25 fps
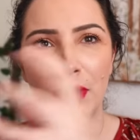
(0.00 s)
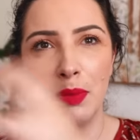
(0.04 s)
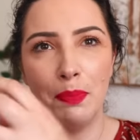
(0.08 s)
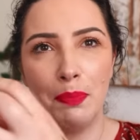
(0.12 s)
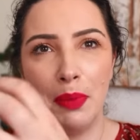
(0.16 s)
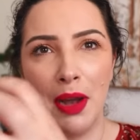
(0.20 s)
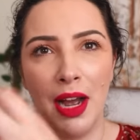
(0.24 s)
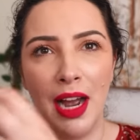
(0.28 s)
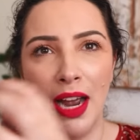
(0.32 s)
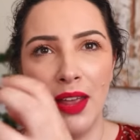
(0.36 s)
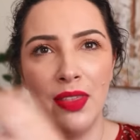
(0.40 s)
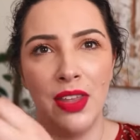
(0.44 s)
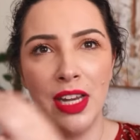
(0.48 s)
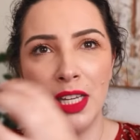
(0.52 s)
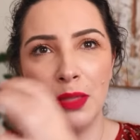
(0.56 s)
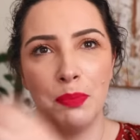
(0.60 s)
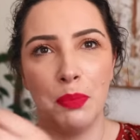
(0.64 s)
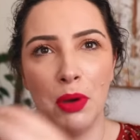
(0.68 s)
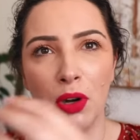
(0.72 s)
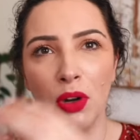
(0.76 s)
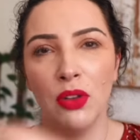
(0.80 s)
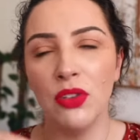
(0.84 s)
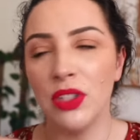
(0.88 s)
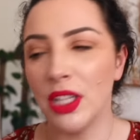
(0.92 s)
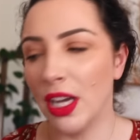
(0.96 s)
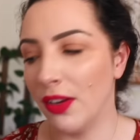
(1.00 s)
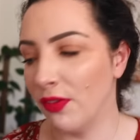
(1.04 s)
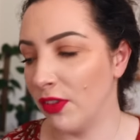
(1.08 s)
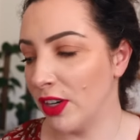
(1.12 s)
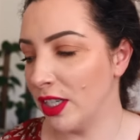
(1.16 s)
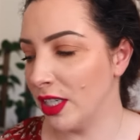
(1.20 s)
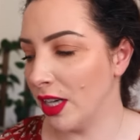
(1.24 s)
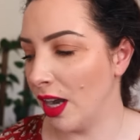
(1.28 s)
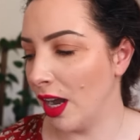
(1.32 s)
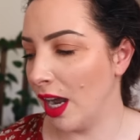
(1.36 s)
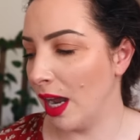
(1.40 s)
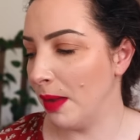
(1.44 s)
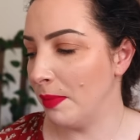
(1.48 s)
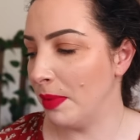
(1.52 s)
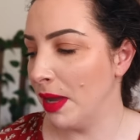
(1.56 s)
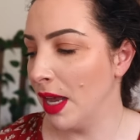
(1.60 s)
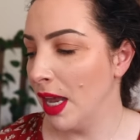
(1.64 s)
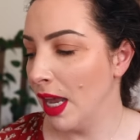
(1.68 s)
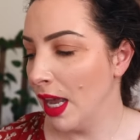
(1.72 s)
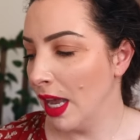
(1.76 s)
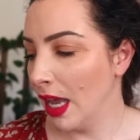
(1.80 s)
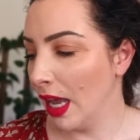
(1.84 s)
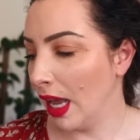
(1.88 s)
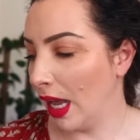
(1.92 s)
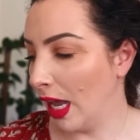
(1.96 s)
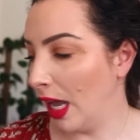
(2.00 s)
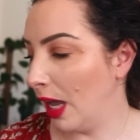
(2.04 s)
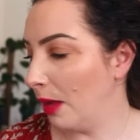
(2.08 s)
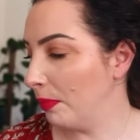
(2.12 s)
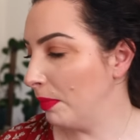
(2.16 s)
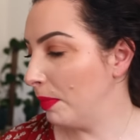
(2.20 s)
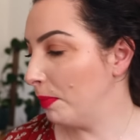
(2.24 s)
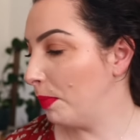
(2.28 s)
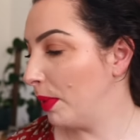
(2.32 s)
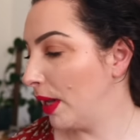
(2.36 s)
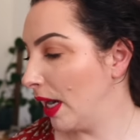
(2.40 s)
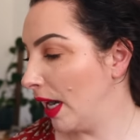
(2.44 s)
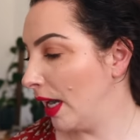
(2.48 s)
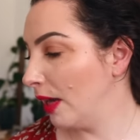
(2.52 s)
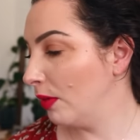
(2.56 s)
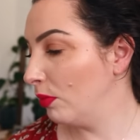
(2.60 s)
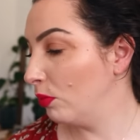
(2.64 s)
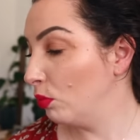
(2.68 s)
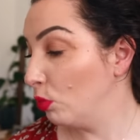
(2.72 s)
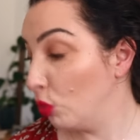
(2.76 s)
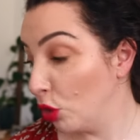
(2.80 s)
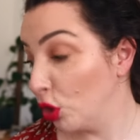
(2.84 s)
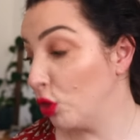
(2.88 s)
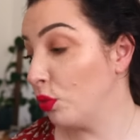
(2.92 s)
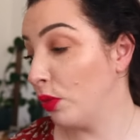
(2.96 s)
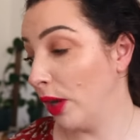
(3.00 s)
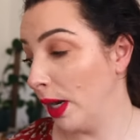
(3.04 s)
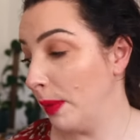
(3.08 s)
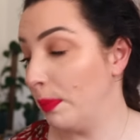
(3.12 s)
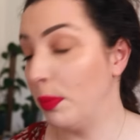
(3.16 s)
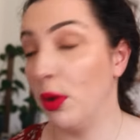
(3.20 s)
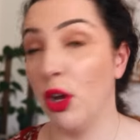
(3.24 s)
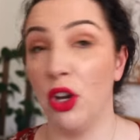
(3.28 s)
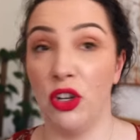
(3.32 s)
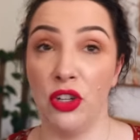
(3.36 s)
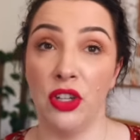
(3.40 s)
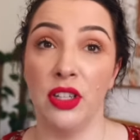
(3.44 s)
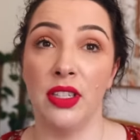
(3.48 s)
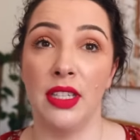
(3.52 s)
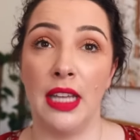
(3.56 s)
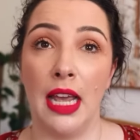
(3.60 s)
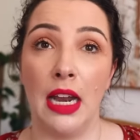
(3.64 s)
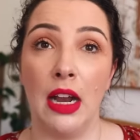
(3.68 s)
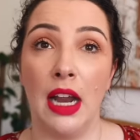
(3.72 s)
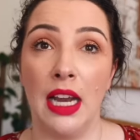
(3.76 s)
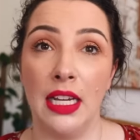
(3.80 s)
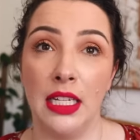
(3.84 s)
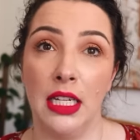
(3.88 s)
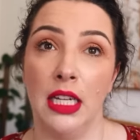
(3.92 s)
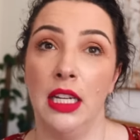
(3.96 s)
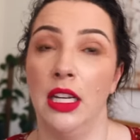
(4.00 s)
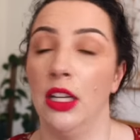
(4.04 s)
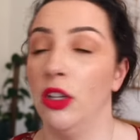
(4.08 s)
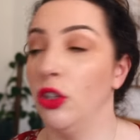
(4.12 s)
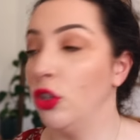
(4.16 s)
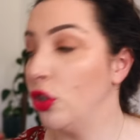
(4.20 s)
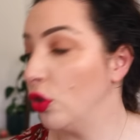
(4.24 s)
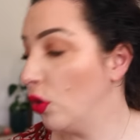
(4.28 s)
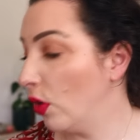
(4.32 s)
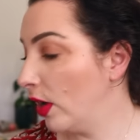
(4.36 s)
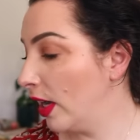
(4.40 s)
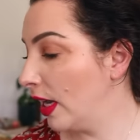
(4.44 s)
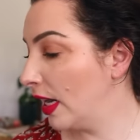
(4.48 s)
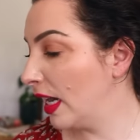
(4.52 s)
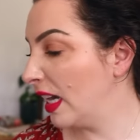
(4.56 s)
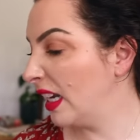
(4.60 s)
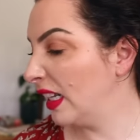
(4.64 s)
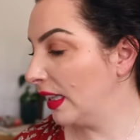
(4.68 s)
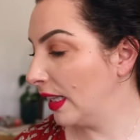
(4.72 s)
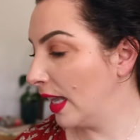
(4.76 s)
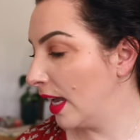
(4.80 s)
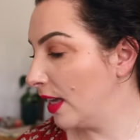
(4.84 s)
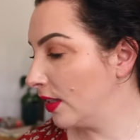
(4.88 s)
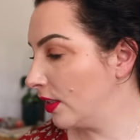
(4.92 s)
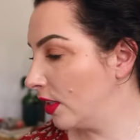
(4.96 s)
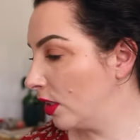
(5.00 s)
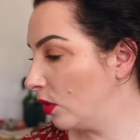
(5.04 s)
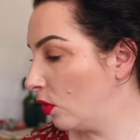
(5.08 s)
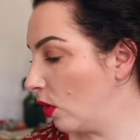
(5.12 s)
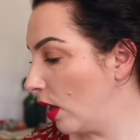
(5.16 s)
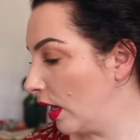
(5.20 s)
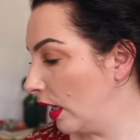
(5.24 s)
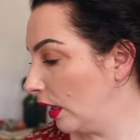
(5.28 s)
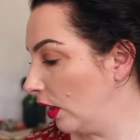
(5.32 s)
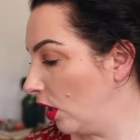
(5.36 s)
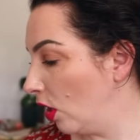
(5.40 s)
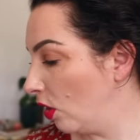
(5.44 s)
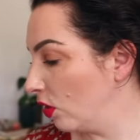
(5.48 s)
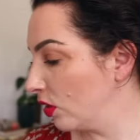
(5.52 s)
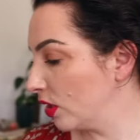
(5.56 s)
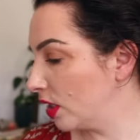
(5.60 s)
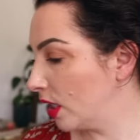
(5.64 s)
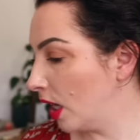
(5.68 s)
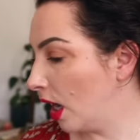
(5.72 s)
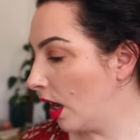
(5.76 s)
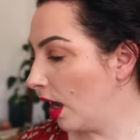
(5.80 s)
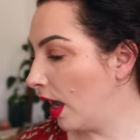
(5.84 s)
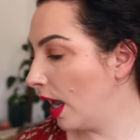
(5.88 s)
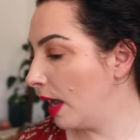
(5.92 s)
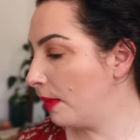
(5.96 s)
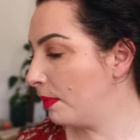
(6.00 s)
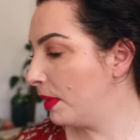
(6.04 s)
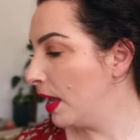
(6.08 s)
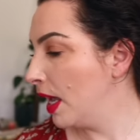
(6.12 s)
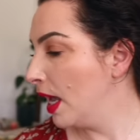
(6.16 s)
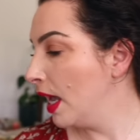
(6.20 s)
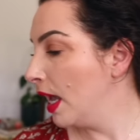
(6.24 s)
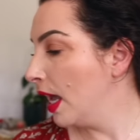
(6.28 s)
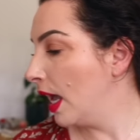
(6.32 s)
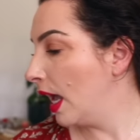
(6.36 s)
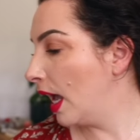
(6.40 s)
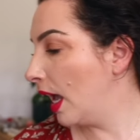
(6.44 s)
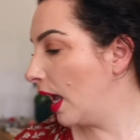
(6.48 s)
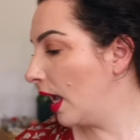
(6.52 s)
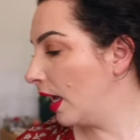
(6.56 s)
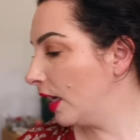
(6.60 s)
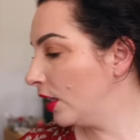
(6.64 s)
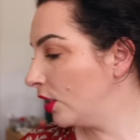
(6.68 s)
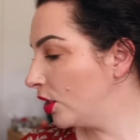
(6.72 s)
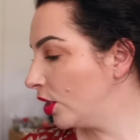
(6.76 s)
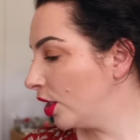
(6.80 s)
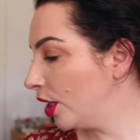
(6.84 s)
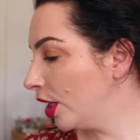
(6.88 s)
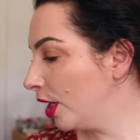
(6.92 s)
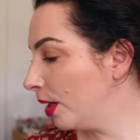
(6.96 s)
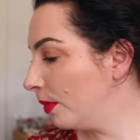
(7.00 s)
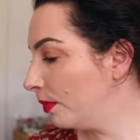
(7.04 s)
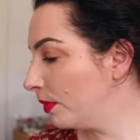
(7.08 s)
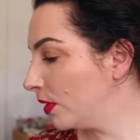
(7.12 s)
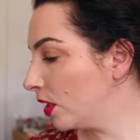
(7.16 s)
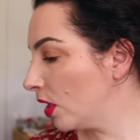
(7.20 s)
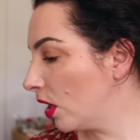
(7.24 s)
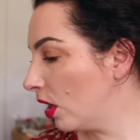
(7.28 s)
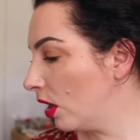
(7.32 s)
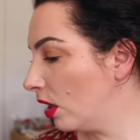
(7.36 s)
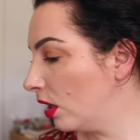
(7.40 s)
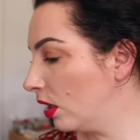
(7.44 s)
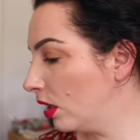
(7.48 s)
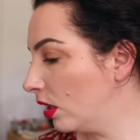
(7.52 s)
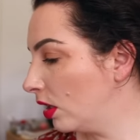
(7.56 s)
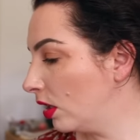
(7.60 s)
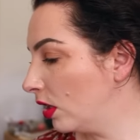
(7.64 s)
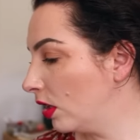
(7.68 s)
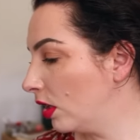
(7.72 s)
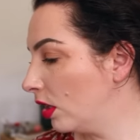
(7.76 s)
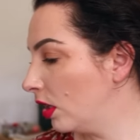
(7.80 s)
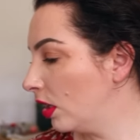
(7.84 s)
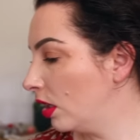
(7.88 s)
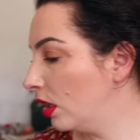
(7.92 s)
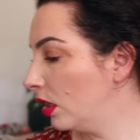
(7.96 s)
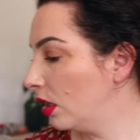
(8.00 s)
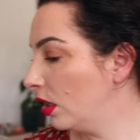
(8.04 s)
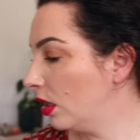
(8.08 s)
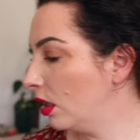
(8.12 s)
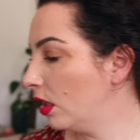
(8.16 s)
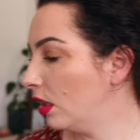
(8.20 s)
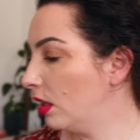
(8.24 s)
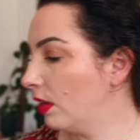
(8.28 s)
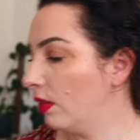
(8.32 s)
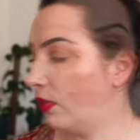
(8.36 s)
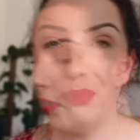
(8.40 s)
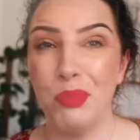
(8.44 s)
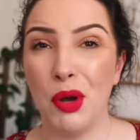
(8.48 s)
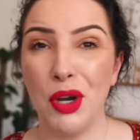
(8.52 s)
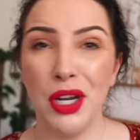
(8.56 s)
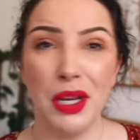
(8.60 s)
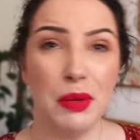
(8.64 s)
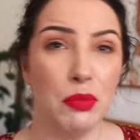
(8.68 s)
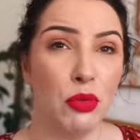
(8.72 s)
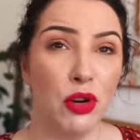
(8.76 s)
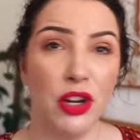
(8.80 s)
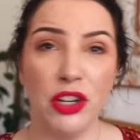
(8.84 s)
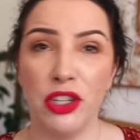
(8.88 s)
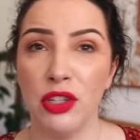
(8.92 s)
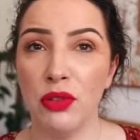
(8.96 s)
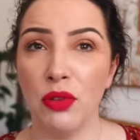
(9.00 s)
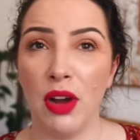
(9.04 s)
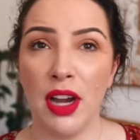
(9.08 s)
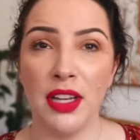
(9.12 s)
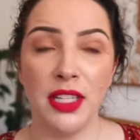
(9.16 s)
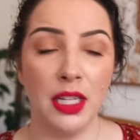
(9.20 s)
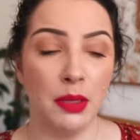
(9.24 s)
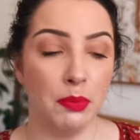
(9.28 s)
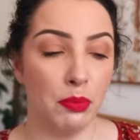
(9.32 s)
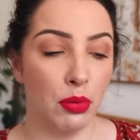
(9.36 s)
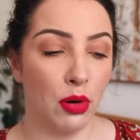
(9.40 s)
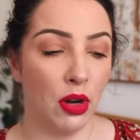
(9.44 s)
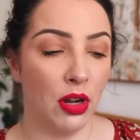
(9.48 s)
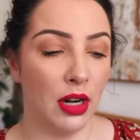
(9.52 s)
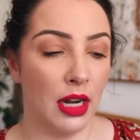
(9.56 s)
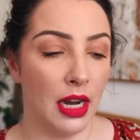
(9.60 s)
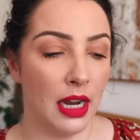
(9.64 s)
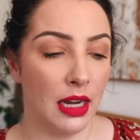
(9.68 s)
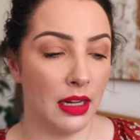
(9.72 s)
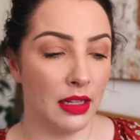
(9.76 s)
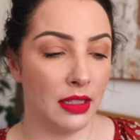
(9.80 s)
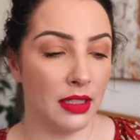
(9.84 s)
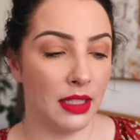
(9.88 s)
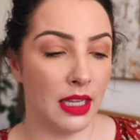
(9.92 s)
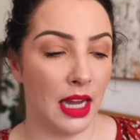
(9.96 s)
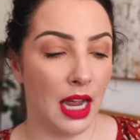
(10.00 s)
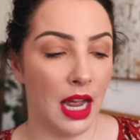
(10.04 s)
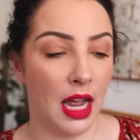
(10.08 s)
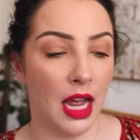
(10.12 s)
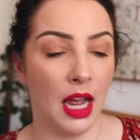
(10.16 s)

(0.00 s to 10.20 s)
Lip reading: to buy these bottles every time. But I would repurchase that. I did enjoy it and it lasted quite a long time. In terms of body moisturizing products,